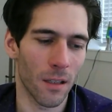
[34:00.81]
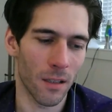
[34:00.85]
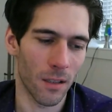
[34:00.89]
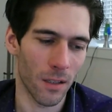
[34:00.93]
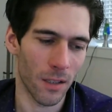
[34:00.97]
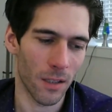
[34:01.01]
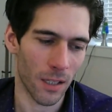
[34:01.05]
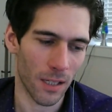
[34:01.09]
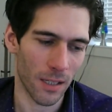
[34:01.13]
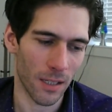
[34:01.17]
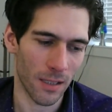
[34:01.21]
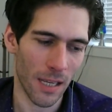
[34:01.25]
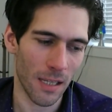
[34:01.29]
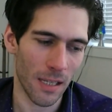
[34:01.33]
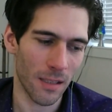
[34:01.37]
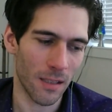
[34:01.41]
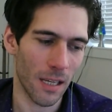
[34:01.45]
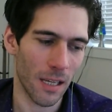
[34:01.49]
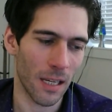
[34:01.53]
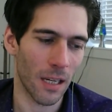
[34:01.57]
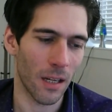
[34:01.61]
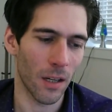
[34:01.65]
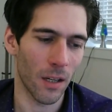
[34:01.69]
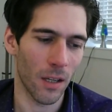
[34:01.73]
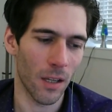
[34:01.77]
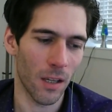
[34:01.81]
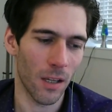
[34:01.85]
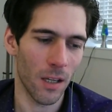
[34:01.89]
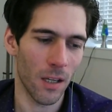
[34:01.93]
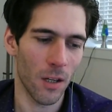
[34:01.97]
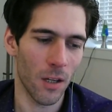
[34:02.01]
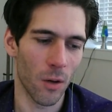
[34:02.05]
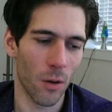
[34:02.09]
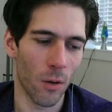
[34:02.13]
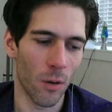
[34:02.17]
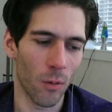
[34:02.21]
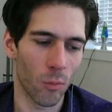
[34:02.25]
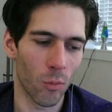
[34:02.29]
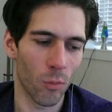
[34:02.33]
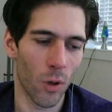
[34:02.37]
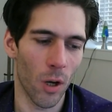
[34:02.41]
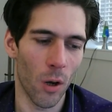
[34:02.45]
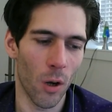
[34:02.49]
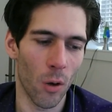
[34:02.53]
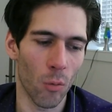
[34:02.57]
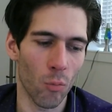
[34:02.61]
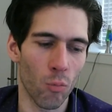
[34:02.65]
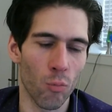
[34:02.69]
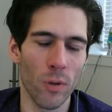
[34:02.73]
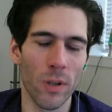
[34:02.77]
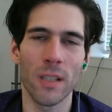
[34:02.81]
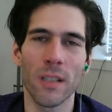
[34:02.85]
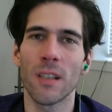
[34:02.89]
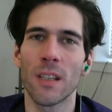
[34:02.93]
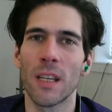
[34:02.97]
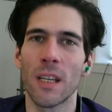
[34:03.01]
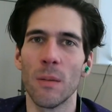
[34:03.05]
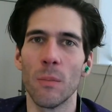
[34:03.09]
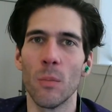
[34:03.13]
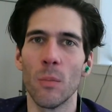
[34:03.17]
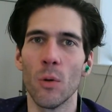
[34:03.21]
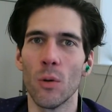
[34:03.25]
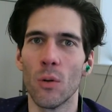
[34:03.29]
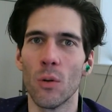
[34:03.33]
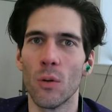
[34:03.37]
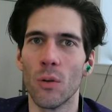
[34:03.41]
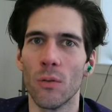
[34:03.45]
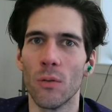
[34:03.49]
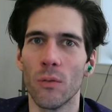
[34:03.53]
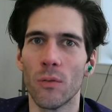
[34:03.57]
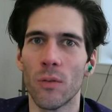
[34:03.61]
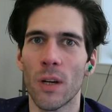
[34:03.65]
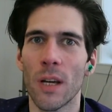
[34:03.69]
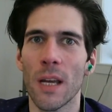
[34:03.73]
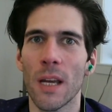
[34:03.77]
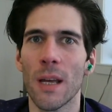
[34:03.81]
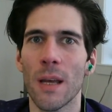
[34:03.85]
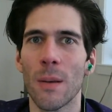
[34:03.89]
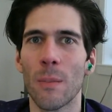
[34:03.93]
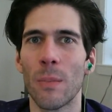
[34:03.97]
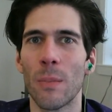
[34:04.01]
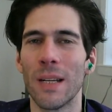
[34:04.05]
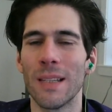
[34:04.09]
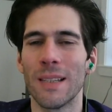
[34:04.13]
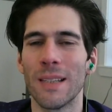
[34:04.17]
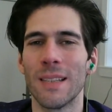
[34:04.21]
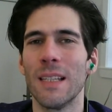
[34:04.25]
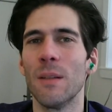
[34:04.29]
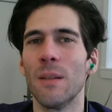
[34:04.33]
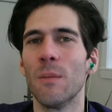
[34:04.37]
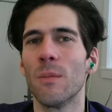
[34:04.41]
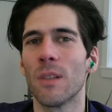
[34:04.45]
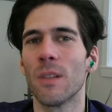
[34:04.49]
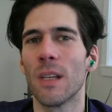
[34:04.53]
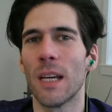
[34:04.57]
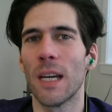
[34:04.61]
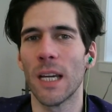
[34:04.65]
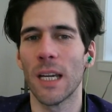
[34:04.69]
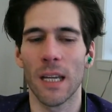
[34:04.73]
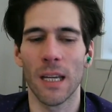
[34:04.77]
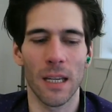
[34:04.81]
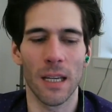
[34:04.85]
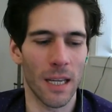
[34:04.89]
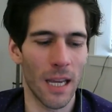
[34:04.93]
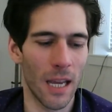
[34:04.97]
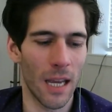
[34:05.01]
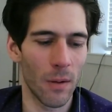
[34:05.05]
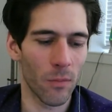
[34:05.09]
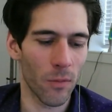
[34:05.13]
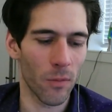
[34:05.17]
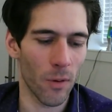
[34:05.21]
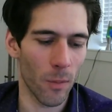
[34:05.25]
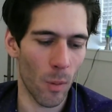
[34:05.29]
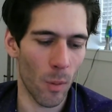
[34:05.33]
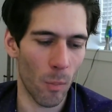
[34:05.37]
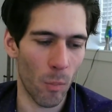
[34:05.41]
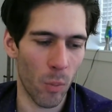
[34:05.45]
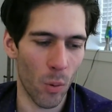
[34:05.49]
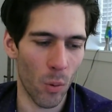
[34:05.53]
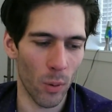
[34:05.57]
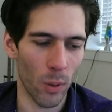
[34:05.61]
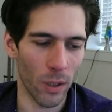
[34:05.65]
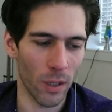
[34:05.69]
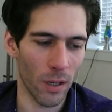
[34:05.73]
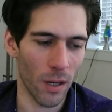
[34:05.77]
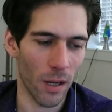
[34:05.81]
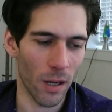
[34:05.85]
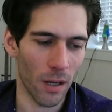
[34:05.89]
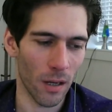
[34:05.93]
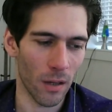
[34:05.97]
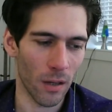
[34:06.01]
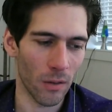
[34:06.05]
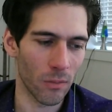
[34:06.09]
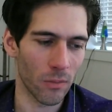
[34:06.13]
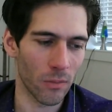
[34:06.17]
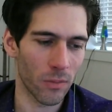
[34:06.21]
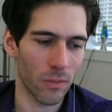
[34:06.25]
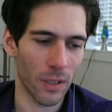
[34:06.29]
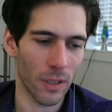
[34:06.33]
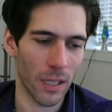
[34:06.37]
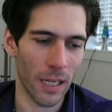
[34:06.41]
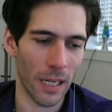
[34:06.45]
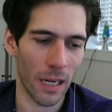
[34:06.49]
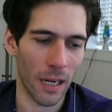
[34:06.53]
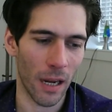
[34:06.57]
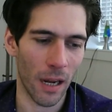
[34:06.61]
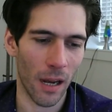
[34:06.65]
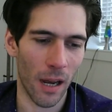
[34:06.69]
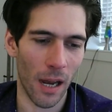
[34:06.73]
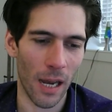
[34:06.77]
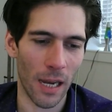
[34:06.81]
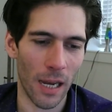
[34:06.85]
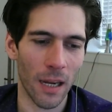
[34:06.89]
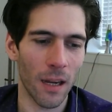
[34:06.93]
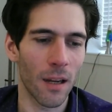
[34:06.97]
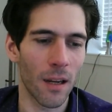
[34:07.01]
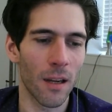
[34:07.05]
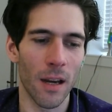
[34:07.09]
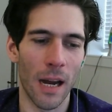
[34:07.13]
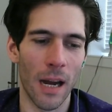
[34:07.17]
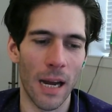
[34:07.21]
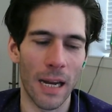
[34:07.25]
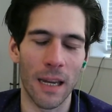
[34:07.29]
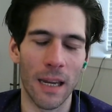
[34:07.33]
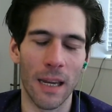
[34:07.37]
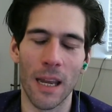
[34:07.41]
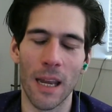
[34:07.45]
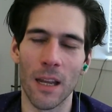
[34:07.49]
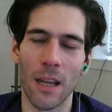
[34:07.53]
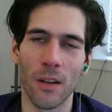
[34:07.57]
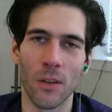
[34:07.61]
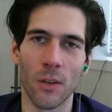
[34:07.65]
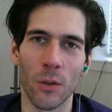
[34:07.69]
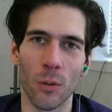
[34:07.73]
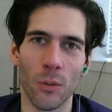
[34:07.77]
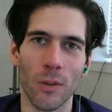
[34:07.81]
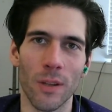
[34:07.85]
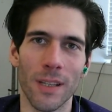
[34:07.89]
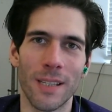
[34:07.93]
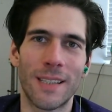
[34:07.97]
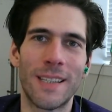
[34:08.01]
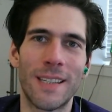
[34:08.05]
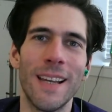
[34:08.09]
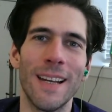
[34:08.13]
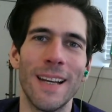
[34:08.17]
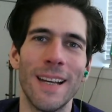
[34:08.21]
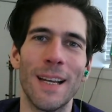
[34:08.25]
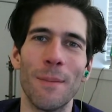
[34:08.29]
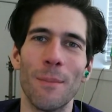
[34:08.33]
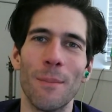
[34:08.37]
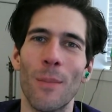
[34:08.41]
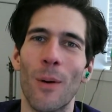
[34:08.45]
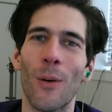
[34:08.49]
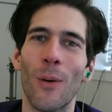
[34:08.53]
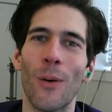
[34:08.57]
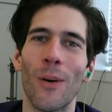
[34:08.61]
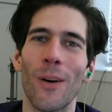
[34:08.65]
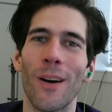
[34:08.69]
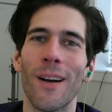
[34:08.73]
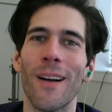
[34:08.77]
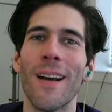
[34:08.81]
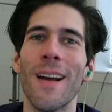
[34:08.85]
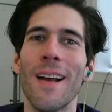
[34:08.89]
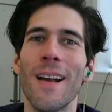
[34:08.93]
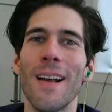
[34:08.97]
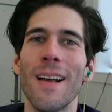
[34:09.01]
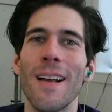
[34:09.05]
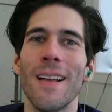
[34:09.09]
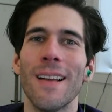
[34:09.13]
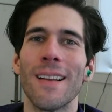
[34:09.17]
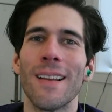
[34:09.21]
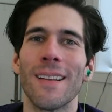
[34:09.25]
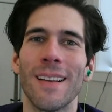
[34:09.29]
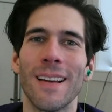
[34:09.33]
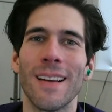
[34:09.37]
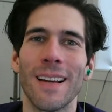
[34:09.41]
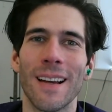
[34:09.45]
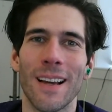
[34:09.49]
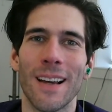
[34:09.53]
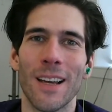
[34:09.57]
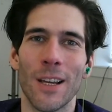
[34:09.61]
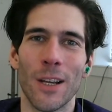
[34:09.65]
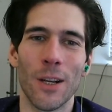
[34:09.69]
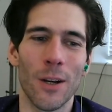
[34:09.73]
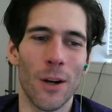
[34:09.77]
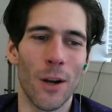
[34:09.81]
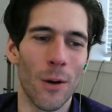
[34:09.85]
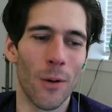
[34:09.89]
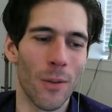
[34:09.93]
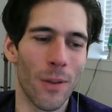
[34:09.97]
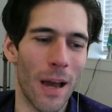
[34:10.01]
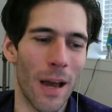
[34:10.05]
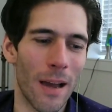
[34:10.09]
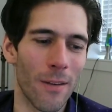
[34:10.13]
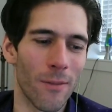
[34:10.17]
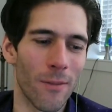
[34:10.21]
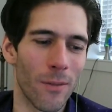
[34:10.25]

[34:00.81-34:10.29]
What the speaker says: because that's like, a risky move, but it seems like it came from a point of like, I can't do this anymore. Like, I've